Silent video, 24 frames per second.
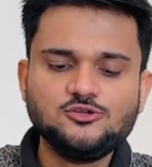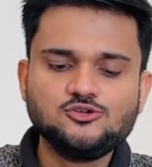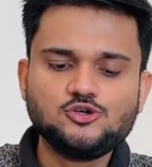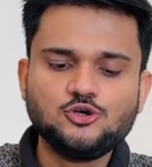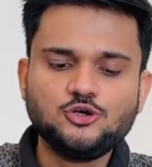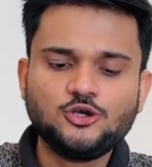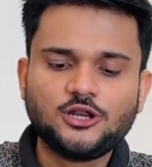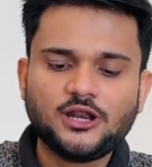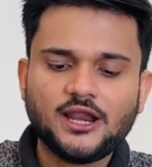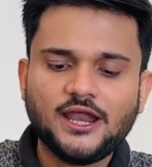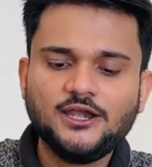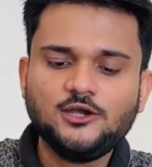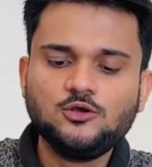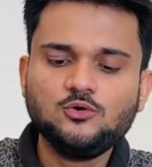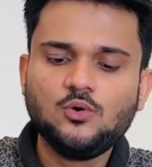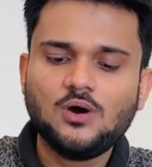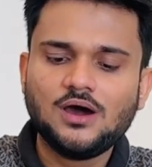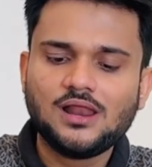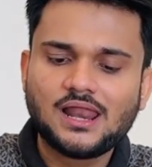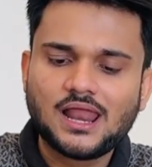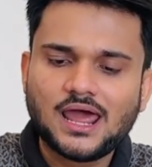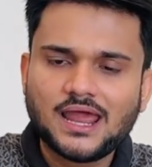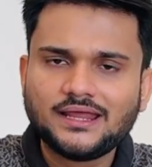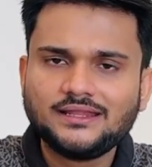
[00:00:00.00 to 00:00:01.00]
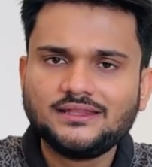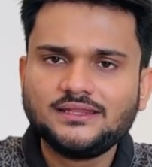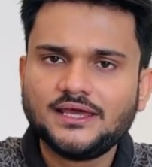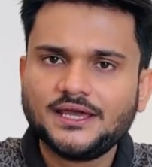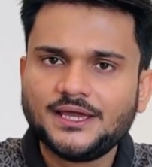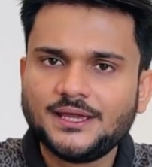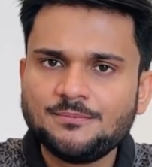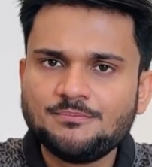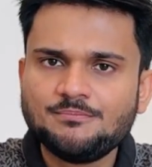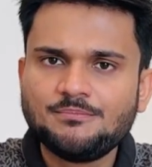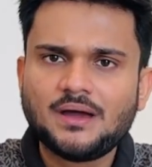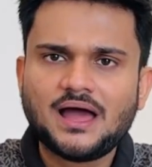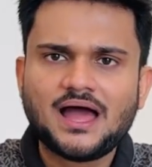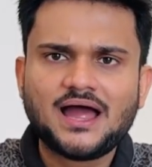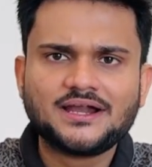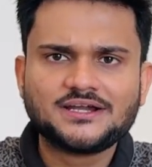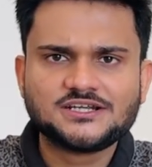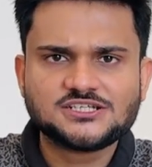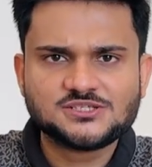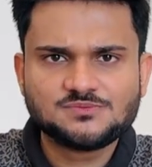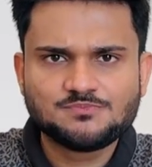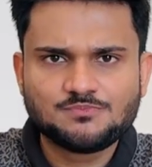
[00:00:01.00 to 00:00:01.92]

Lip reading: should try to align the impacts,